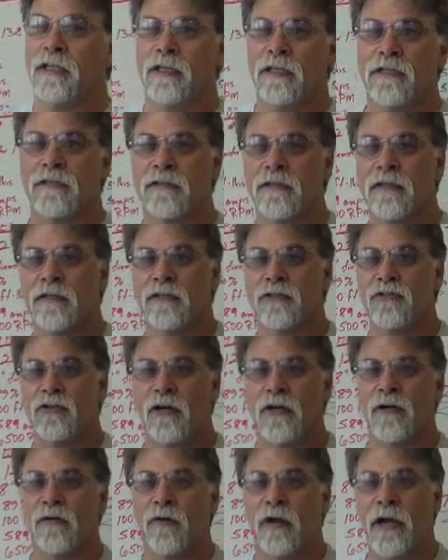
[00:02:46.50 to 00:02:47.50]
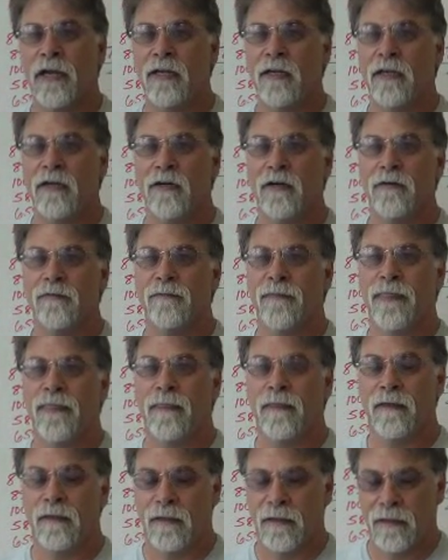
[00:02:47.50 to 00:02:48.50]
at this little chart right here.
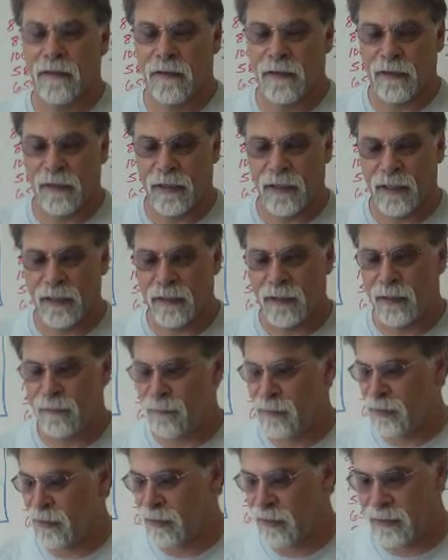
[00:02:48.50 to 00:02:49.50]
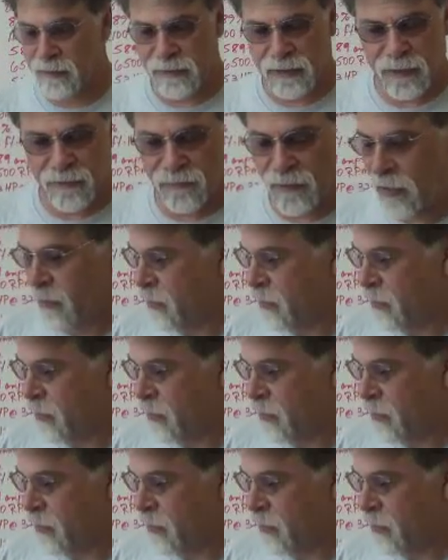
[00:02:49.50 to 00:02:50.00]
And let me uh, see if